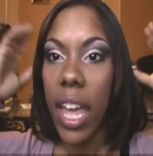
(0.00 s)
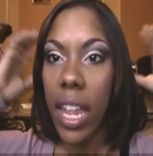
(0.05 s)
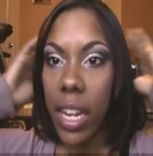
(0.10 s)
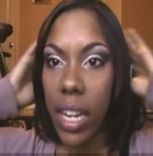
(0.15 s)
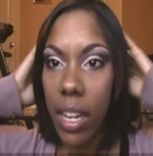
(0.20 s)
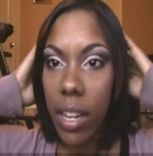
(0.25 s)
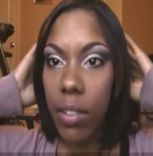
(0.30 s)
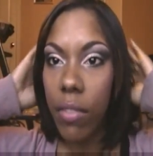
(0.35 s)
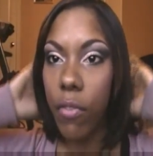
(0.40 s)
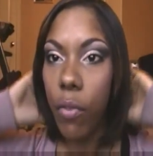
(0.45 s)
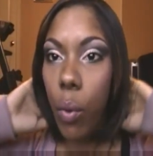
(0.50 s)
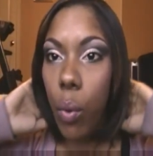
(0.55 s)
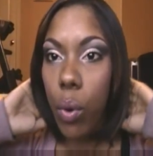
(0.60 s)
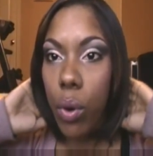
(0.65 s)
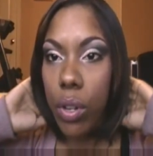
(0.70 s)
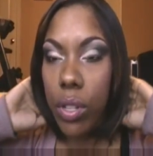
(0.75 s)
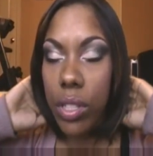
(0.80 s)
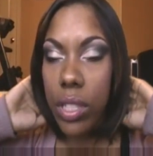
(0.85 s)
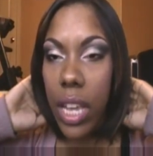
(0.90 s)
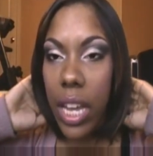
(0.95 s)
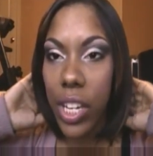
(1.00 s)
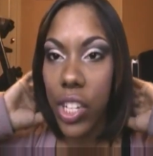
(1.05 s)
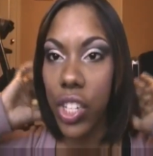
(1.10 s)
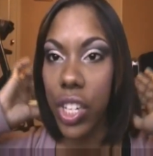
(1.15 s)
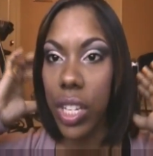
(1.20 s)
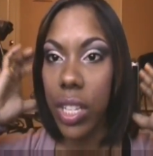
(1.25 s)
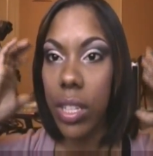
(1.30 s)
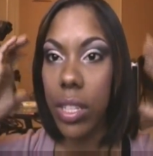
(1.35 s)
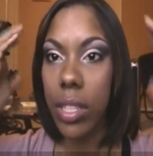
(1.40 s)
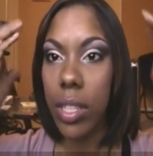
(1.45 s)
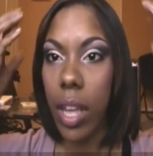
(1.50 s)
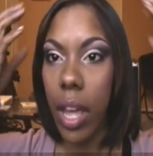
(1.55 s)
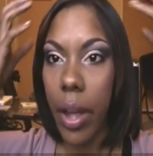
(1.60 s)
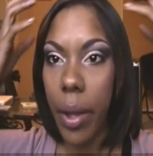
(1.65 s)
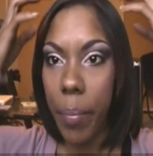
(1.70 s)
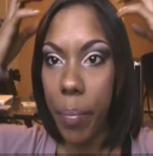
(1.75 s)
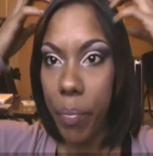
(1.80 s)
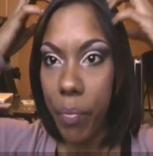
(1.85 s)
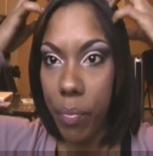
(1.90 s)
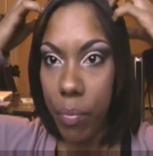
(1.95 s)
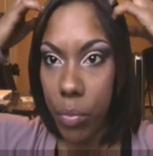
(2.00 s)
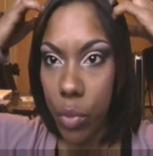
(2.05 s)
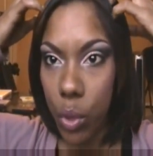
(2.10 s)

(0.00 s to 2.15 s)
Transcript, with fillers: and did four sections, um,